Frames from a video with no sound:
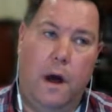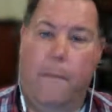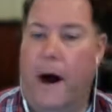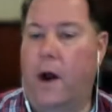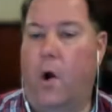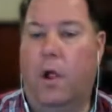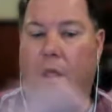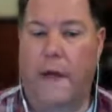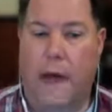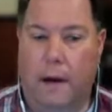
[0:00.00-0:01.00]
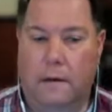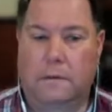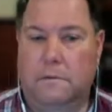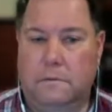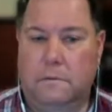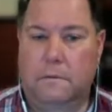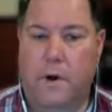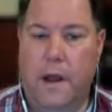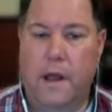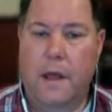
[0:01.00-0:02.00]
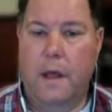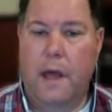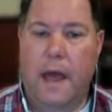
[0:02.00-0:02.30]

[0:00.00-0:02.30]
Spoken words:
all of that, right?